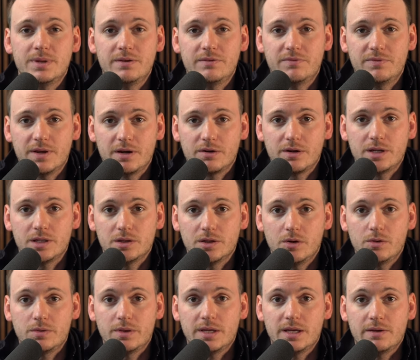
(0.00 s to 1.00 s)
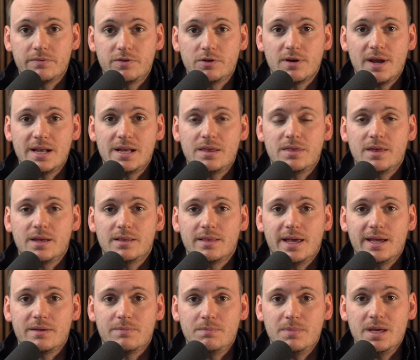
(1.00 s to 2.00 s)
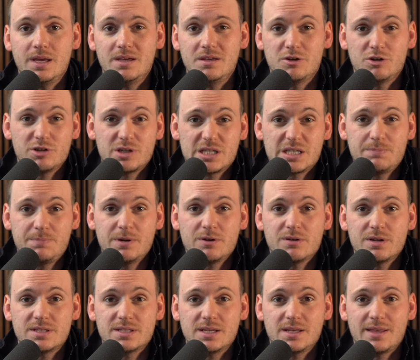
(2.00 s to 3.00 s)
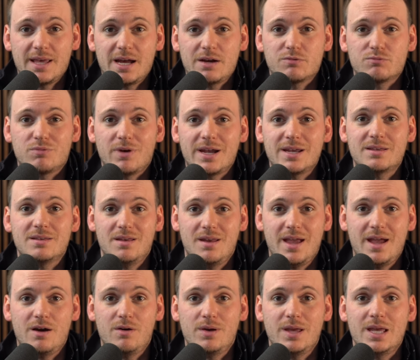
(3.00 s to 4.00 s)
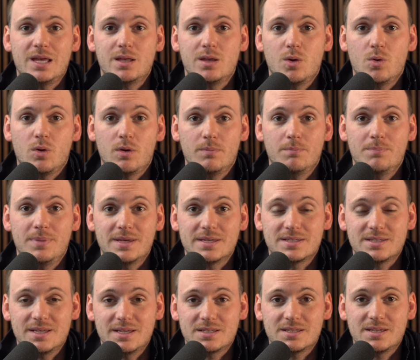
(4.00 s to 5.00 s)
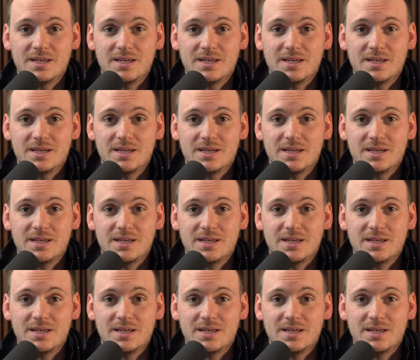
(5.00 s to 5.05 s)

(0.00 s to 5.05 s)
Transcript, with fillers: very lonely. If you're anything like me, you're experiencing that right now in your business.